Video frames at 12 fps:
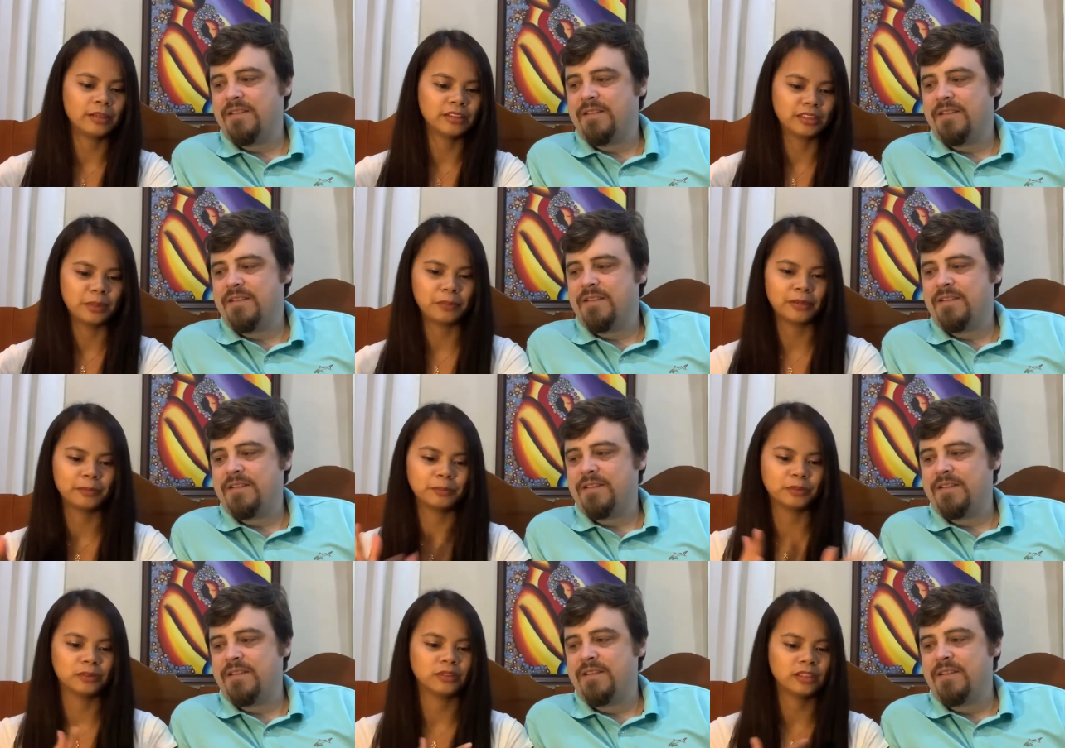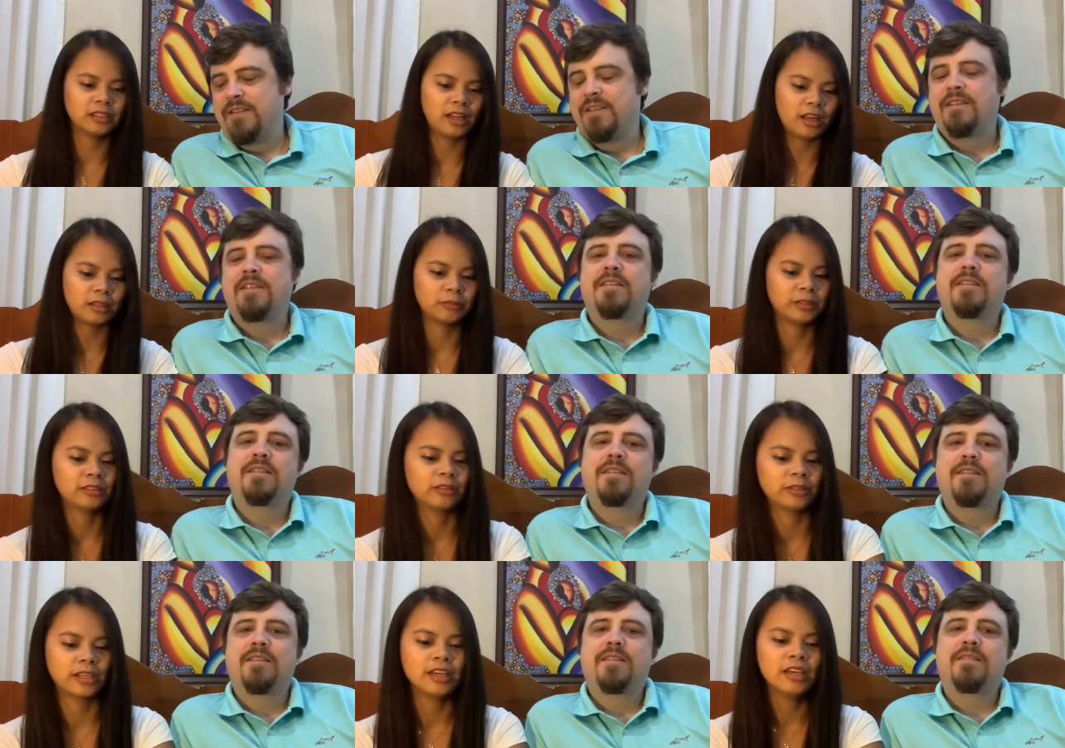Speaker 1: a different food in the hot weather.
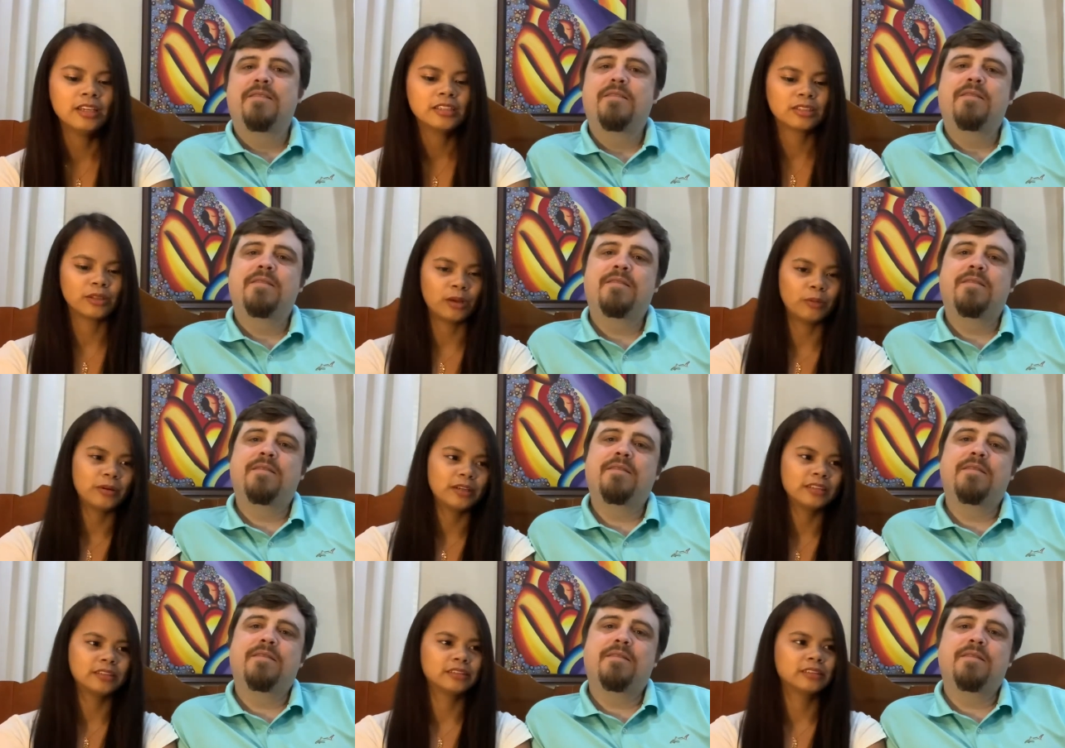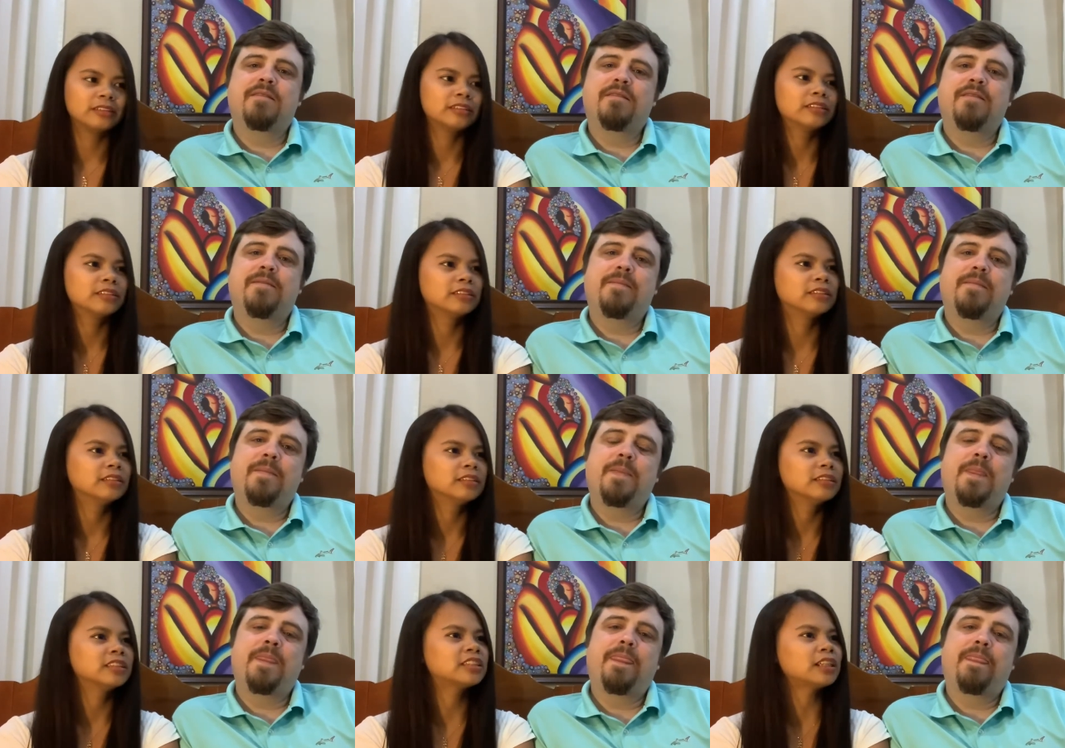Okay, so I want
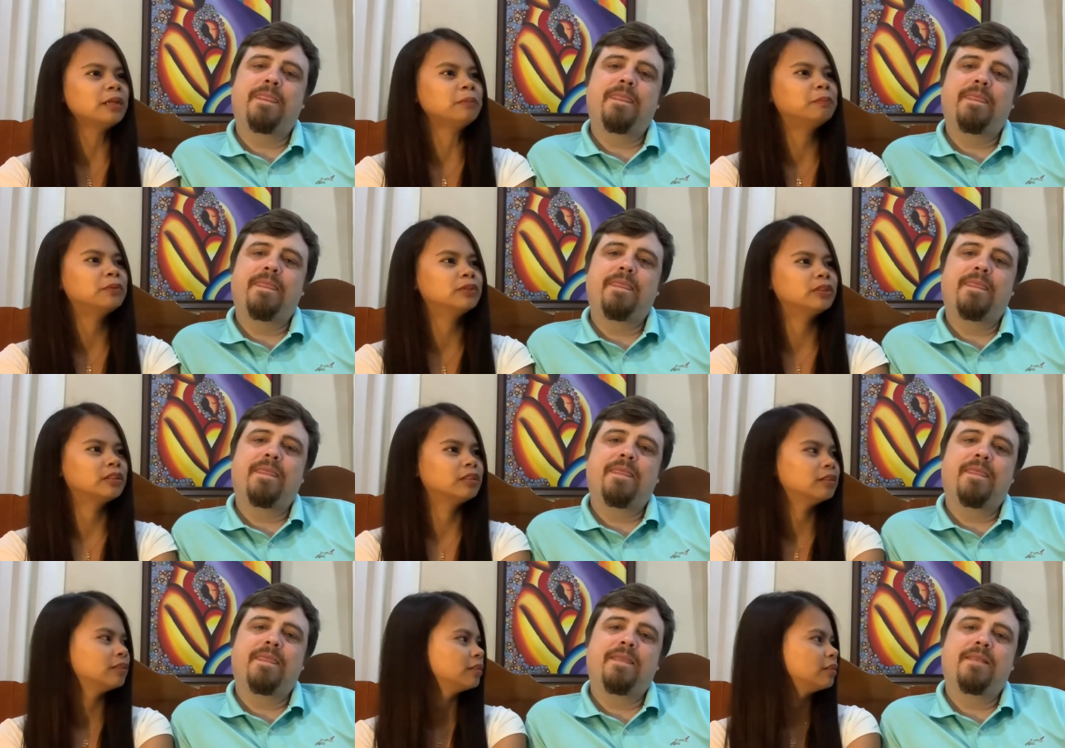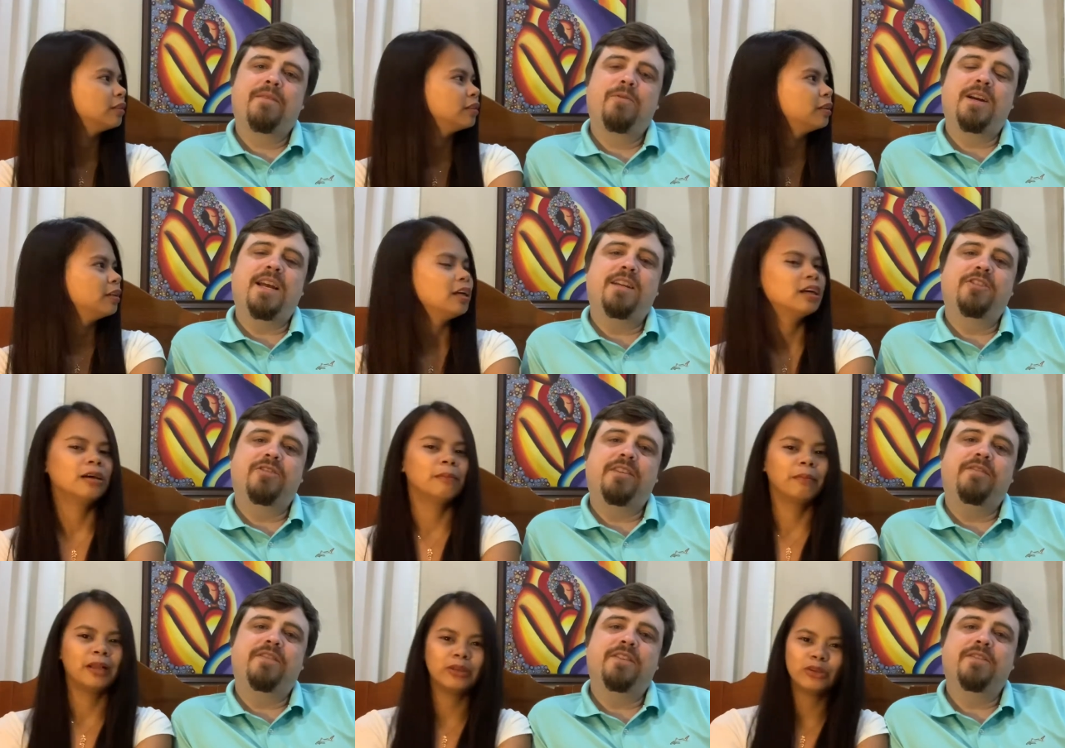street food.
Speaker 2: What kind of street
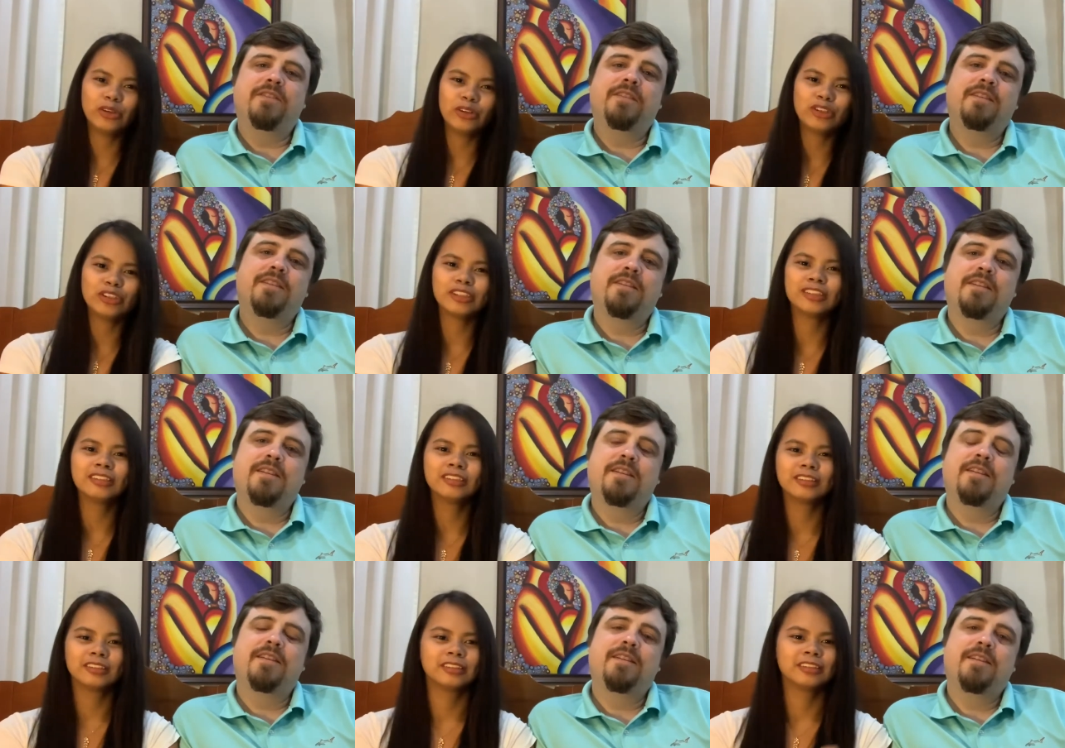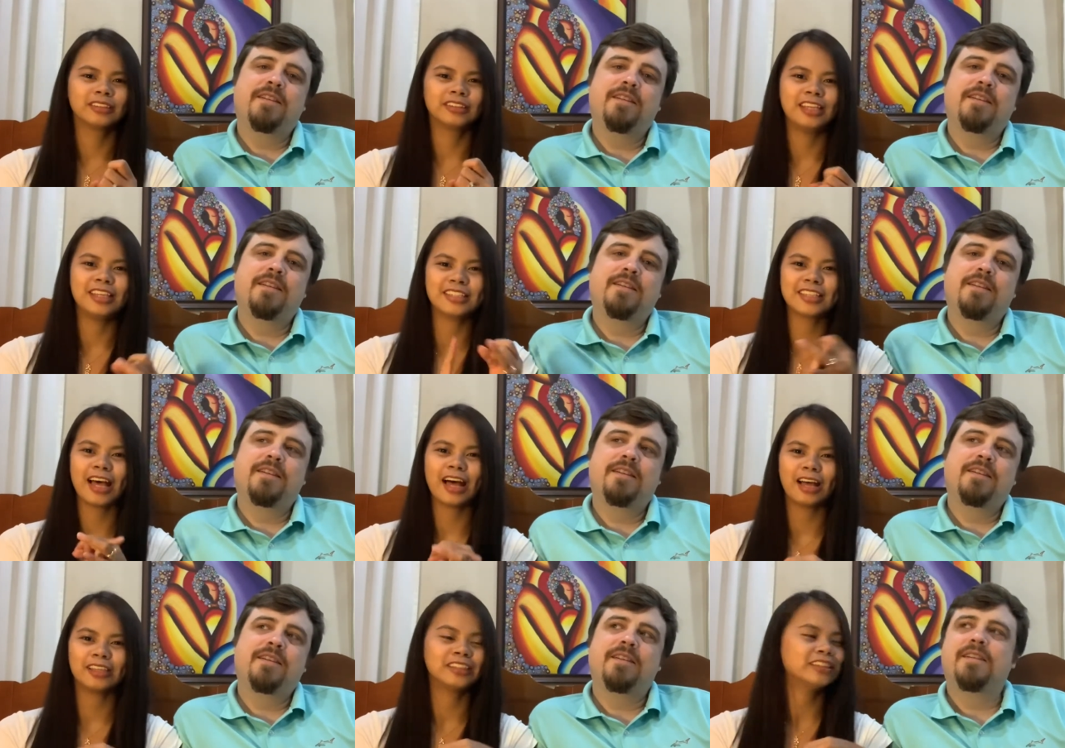Balloon,
Speaker 1: food? Isaw,
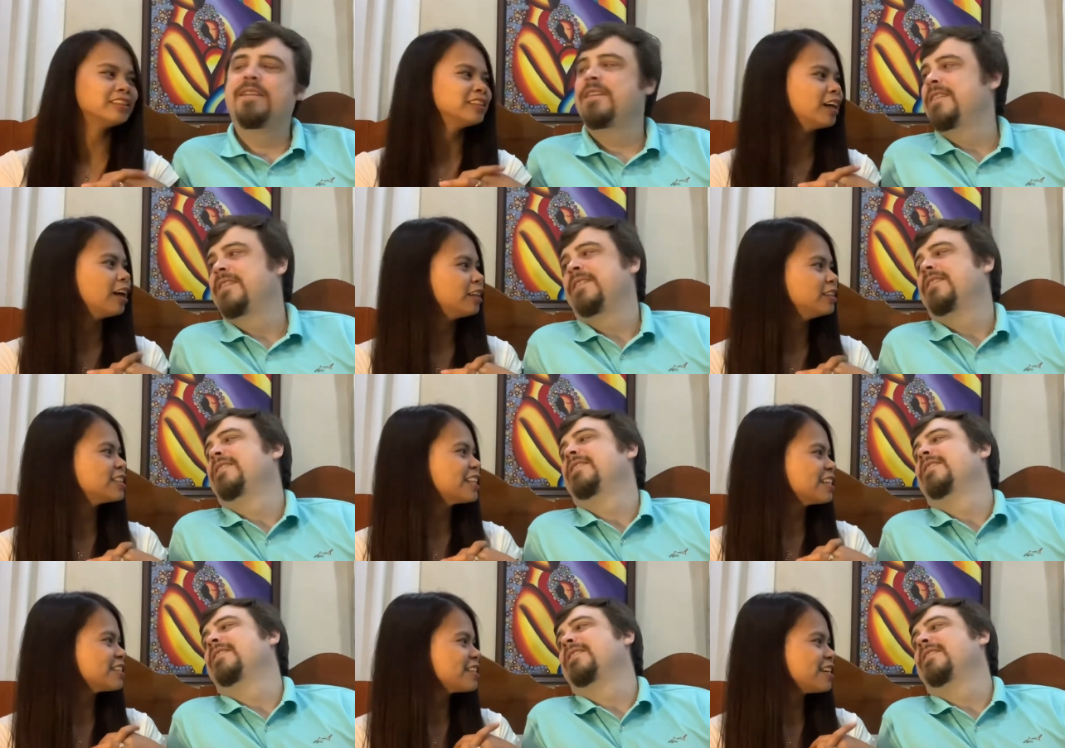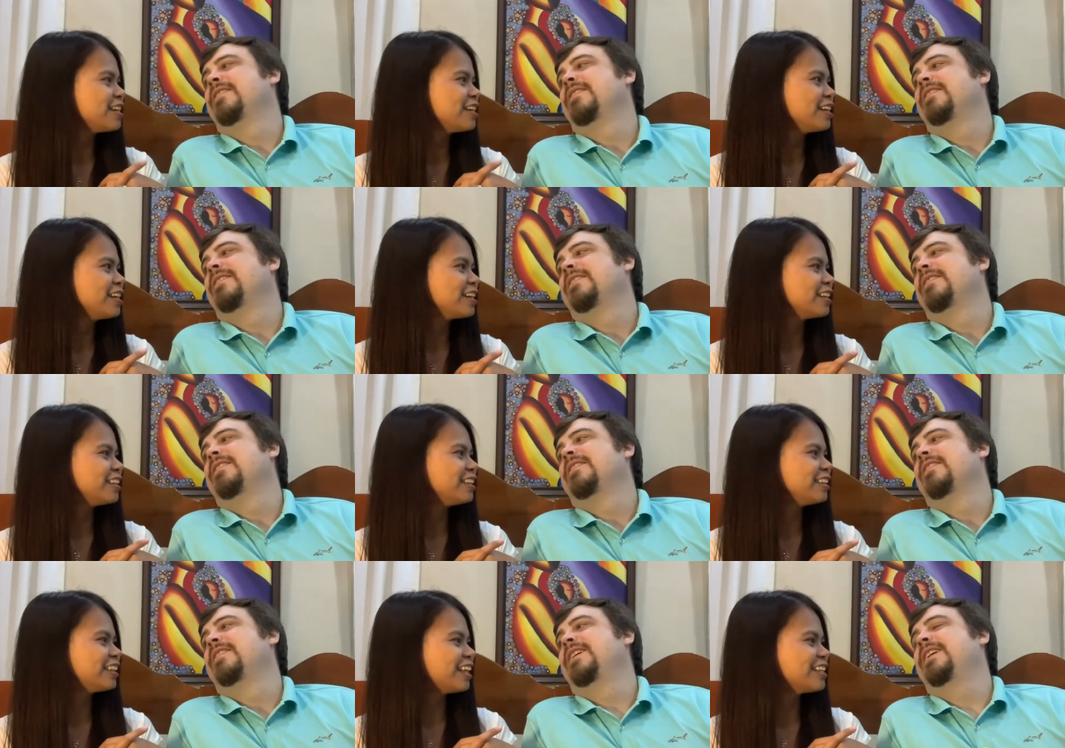intestine?
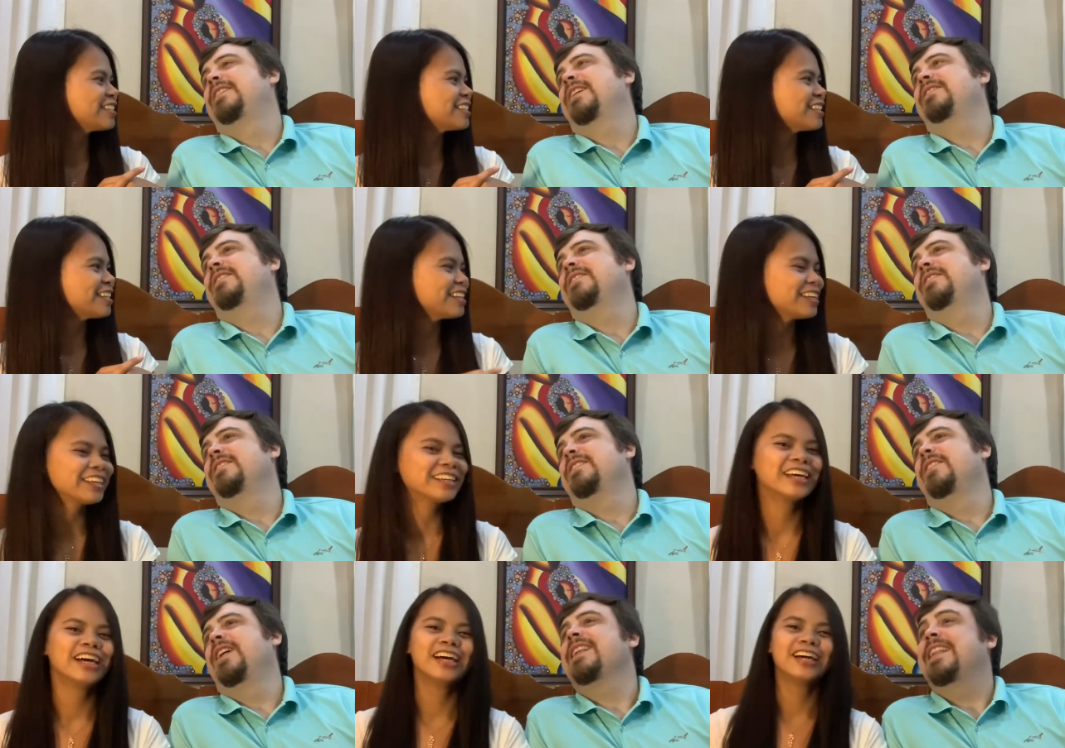intestines, Intestines.
Speaker 2: You like